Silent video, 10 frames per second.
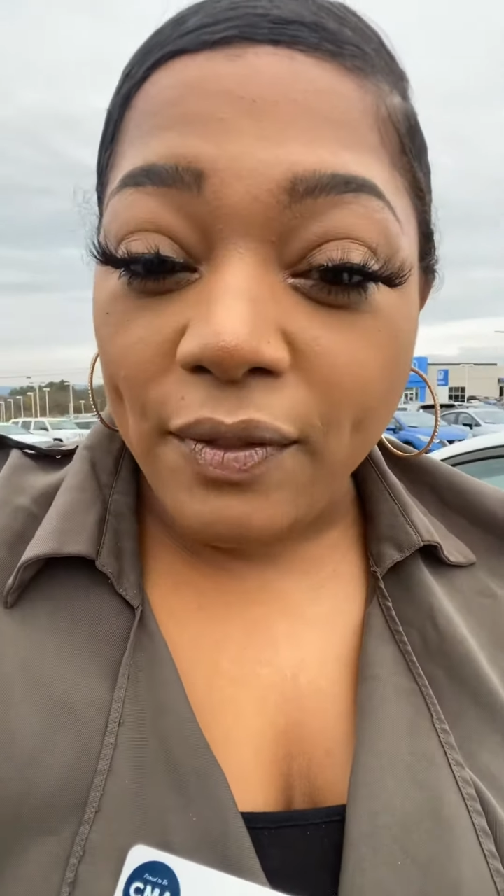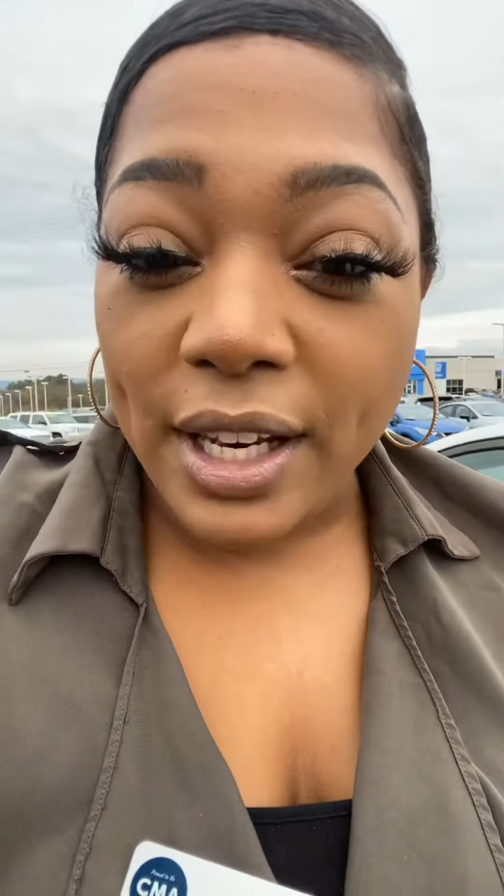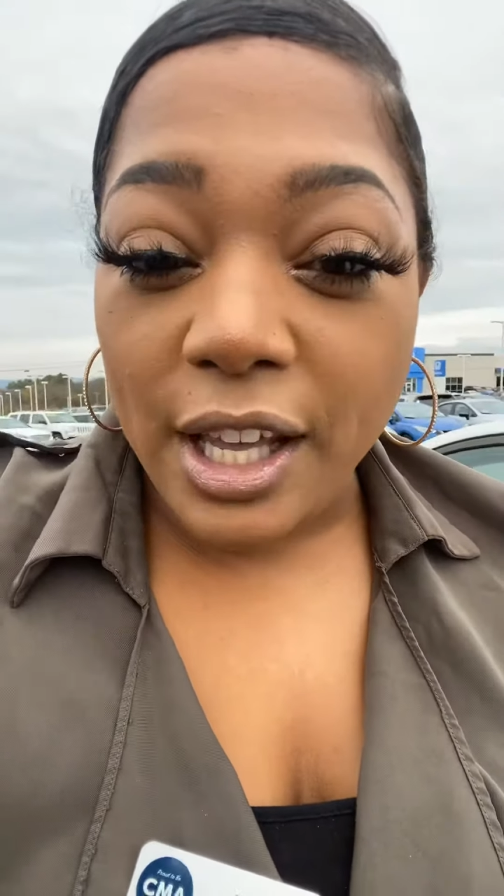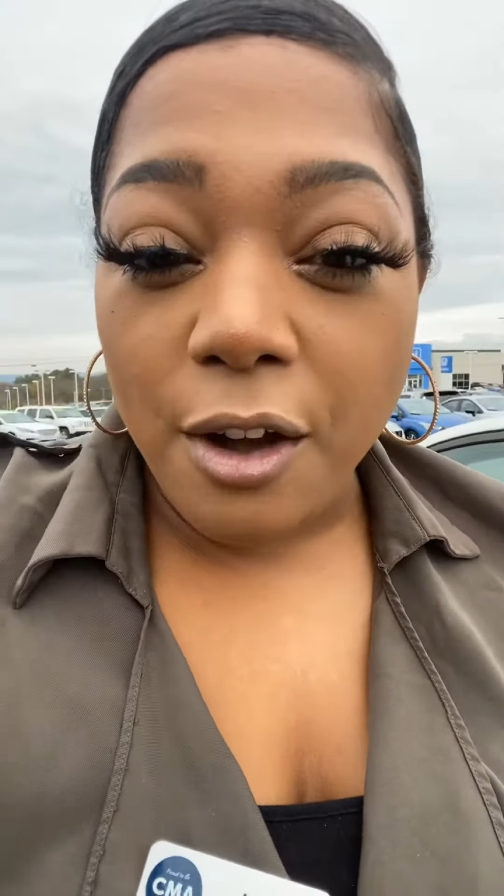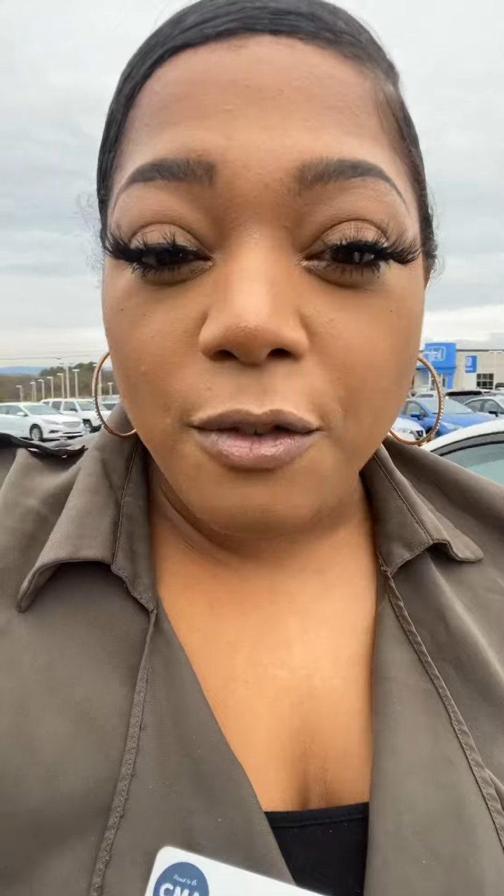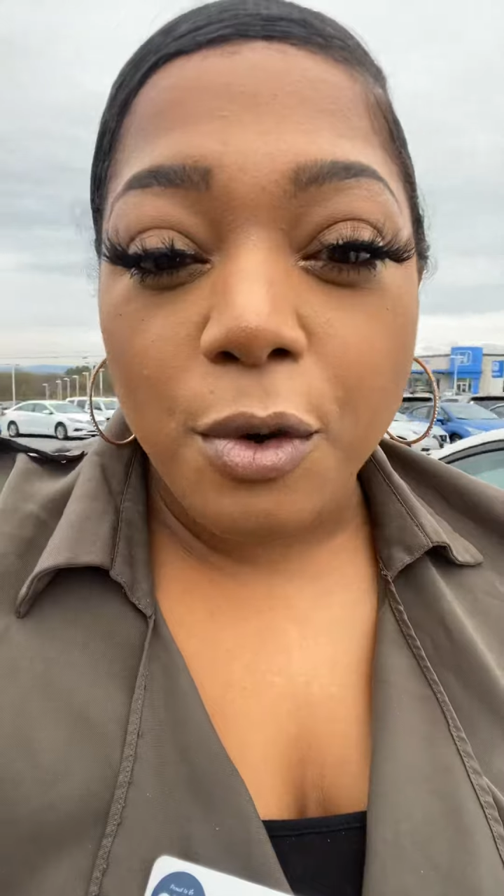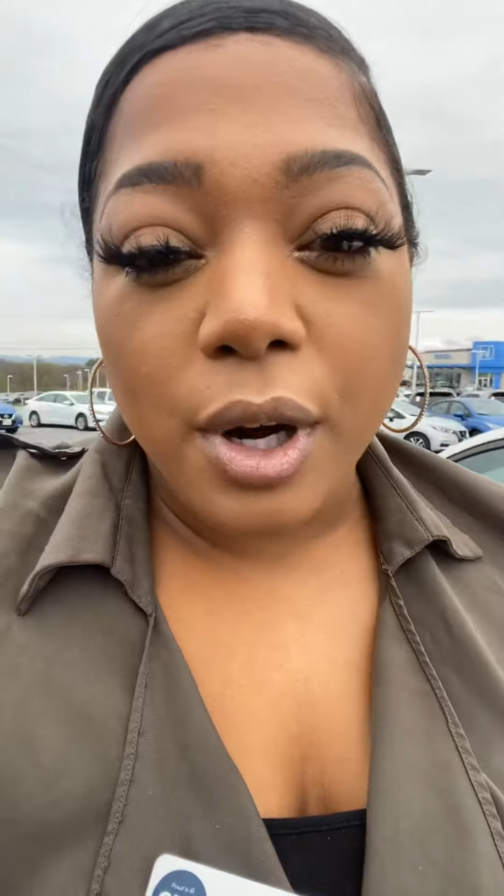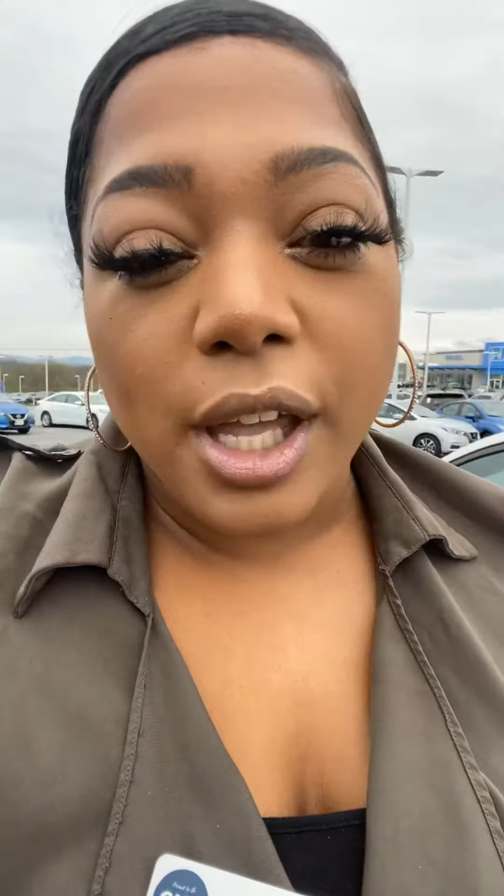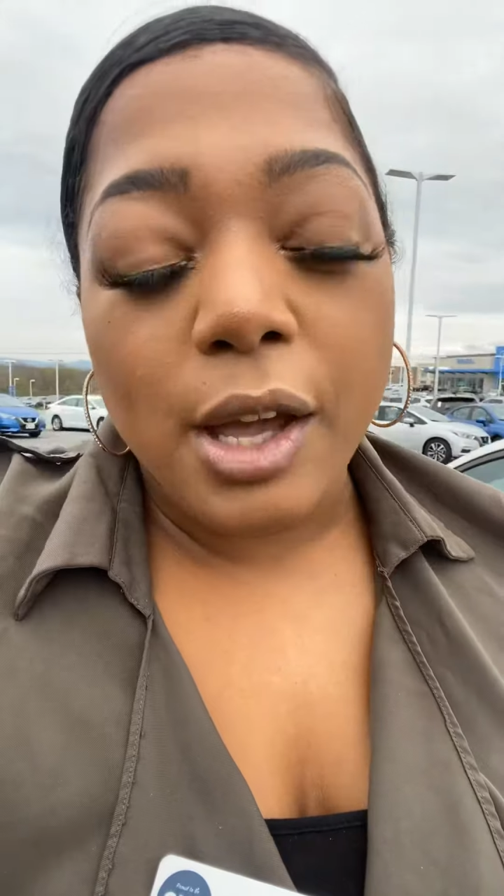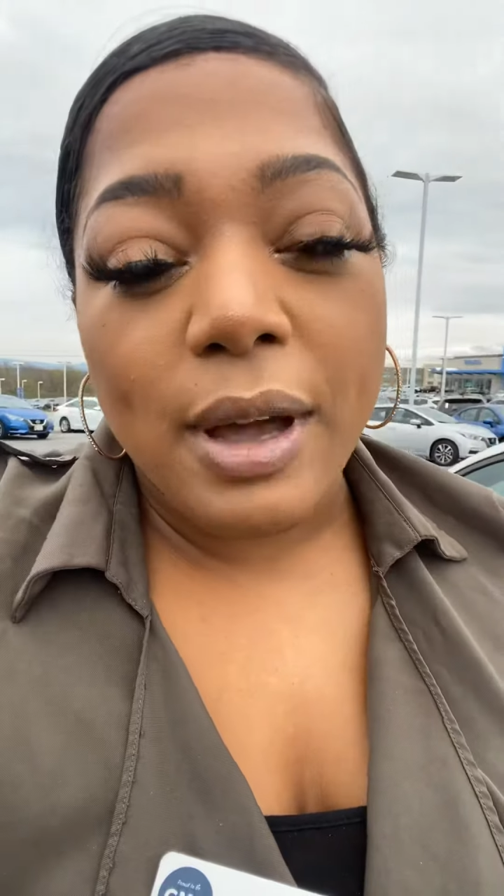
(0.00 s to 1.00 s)
video for
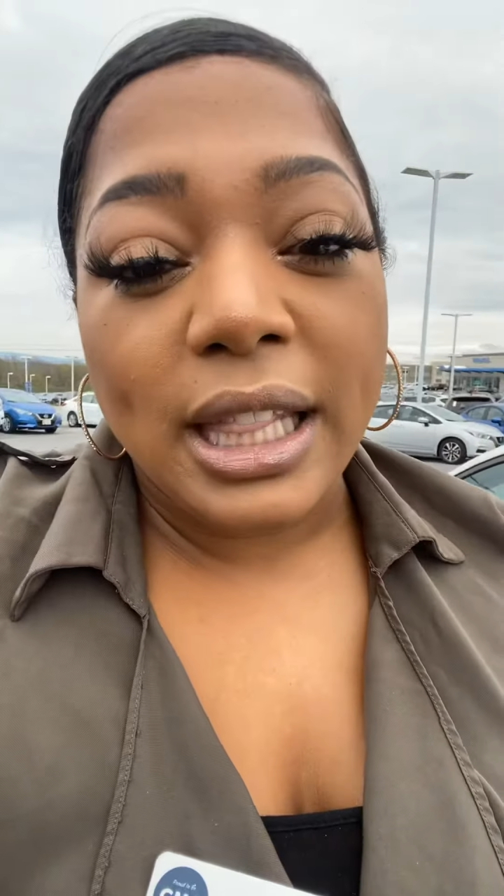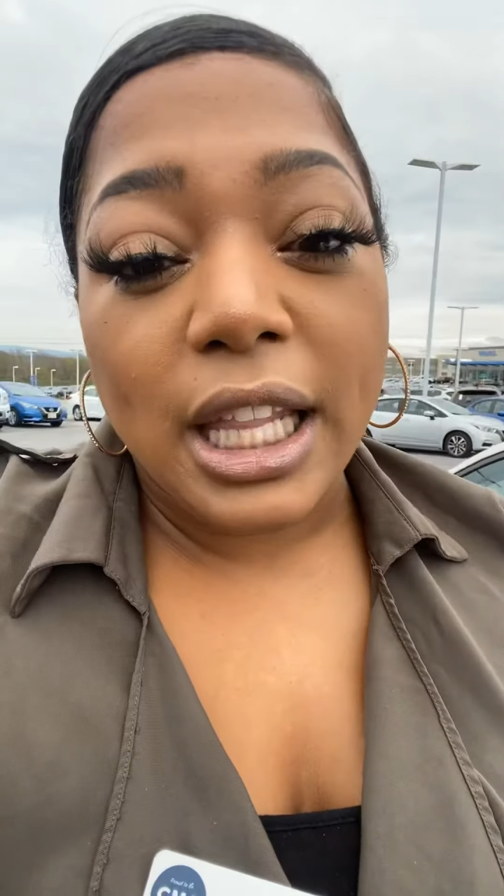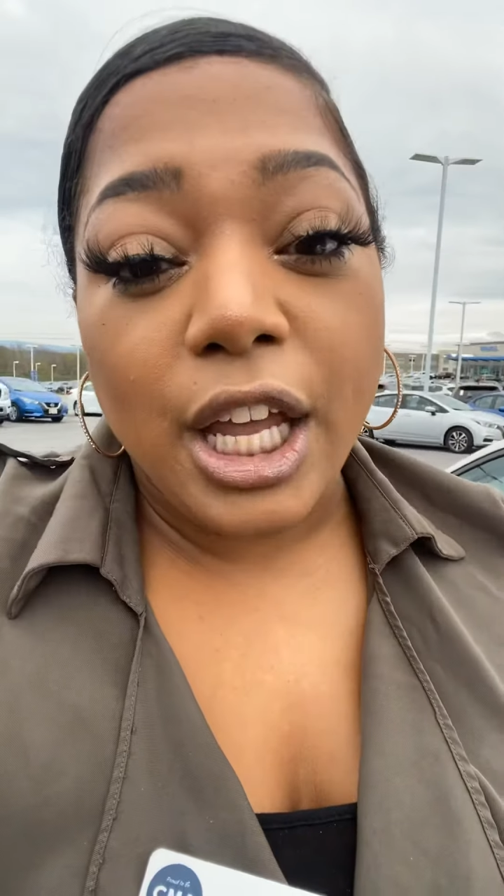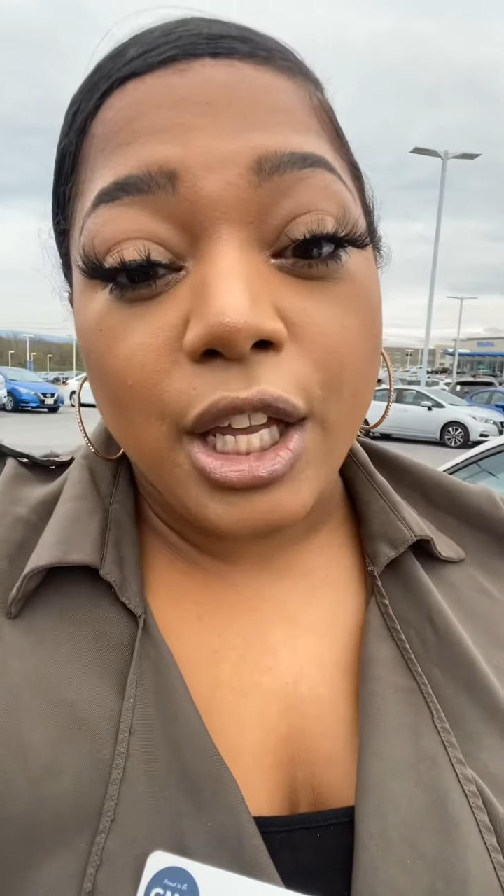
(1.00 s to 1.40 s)
you and let